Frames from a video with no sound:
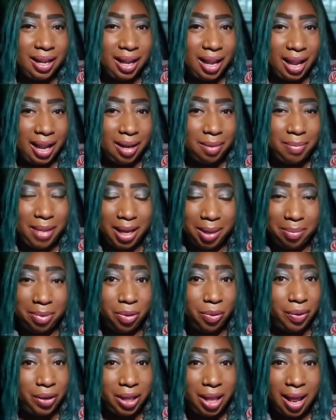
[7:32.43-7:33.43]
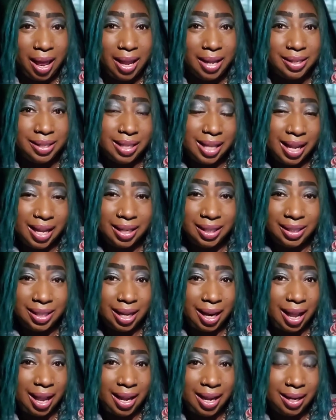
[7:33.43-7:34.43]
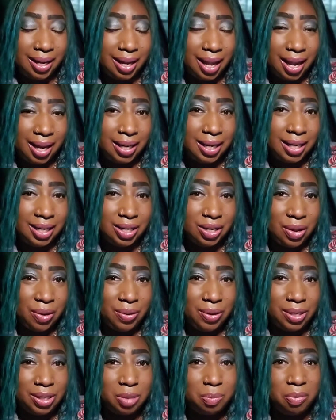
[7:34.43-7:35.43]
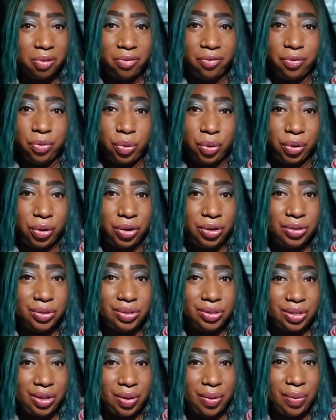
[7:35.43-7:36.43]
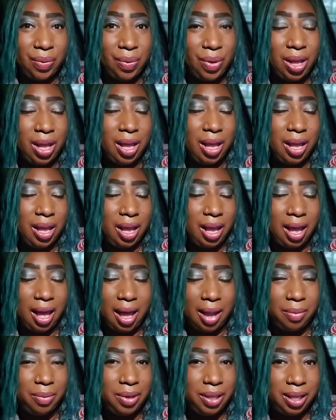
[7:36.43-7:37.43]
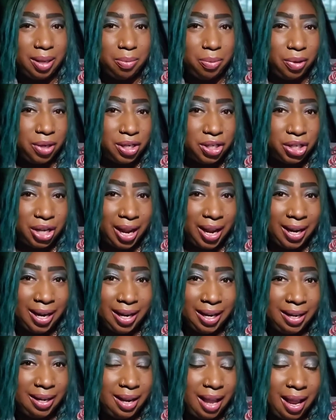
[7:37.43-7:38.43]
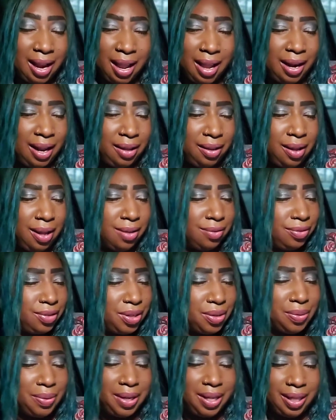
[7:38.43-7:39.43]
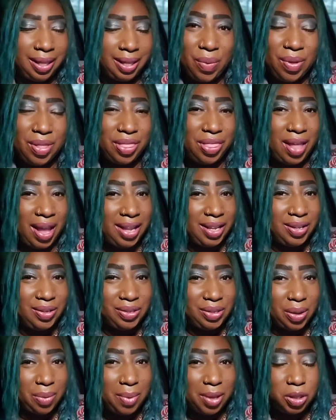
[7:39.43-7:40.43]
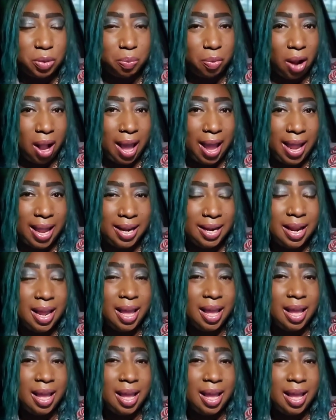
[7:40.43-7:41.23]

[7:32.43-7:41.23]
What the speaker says: and make me realize things that I didn't notice before. So I really appreciate it, and I love doing this. Thank you so much, Brian.